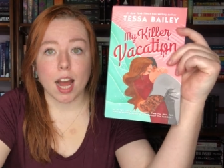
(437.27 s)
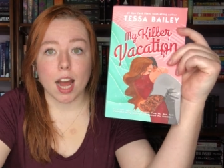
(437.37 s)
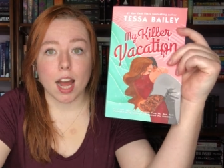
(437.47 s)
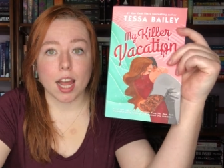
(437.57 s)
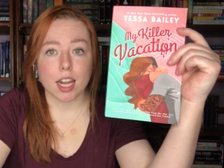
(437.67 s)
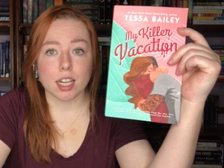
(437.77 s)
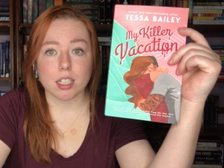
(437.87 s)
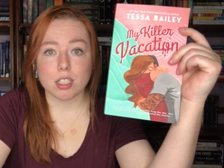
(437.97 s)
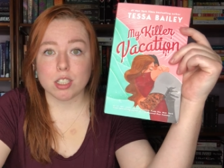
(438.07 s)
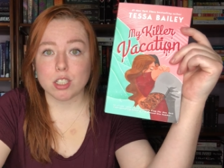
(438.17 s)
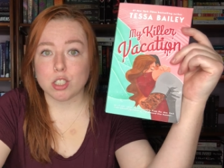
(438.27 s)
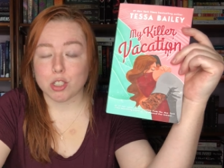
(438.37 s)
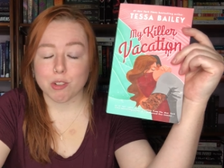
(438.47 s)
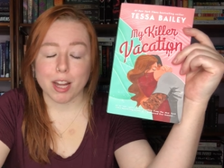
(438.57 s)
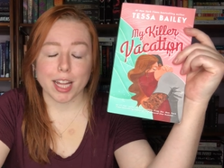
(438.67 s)
I
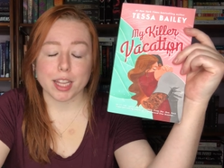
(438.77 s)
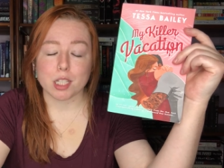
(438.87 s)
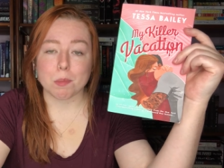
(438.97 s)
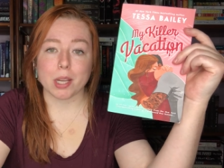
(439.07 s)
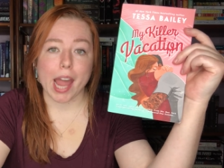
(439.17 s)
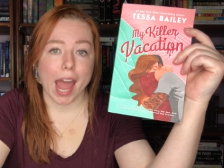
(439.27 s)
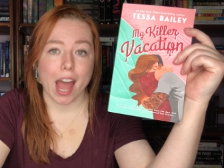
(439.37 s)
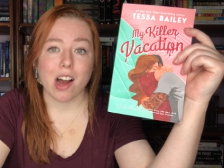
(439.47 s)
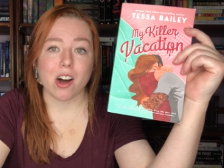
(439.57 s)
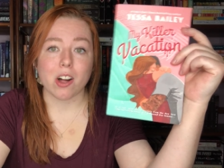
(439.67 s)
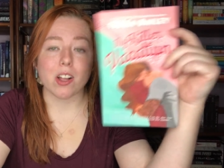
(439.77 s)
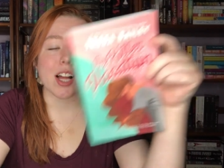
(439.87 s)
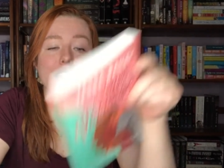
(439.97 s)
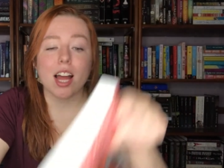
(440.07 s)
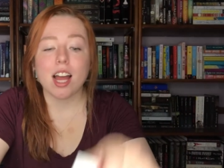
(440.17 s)
do not like this book at all.
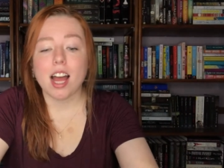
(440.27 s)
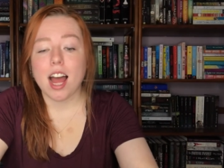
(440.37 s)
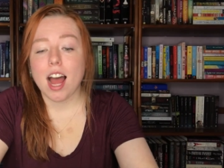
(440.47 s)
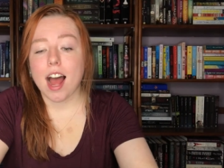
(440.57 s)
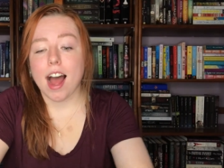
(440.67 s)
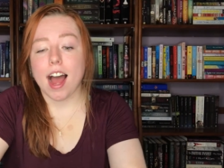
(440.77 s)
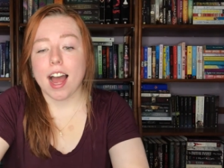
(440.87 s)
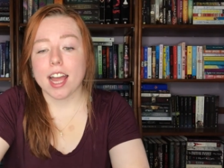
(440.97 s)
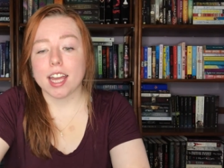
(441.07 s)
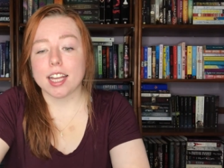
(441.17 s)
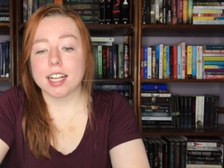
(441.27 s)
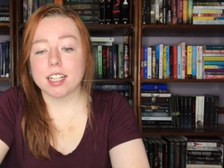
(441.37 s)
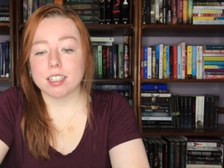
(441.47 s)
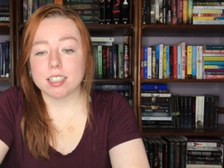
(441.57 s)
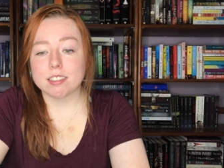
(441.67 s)
I
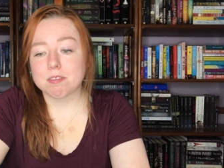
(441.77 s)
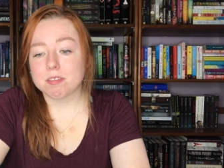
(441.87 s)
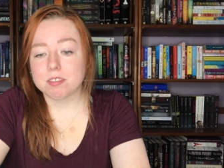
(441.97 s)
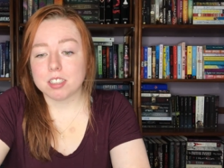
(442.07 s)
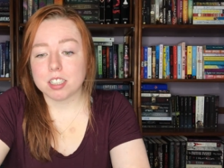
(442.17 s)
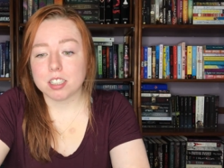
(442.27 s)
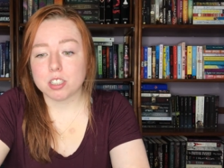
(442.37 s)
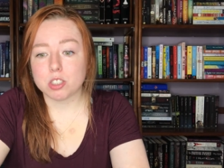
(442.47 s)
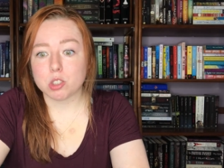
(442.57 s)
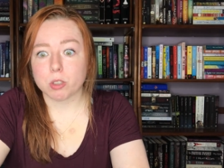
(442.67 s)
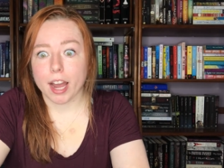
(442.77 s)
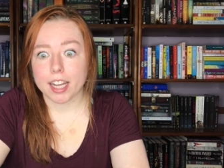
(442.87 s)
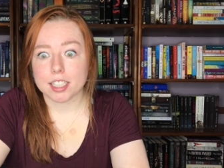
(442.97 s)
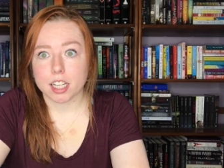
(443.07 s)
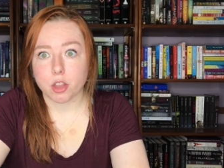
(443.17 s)

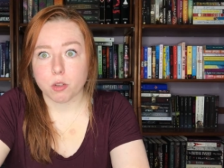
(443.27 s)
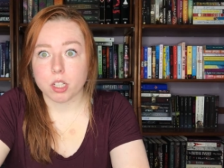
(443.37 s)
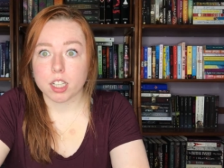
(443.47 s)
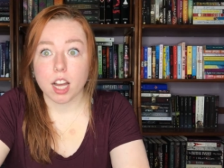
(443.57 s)
tried to get through it.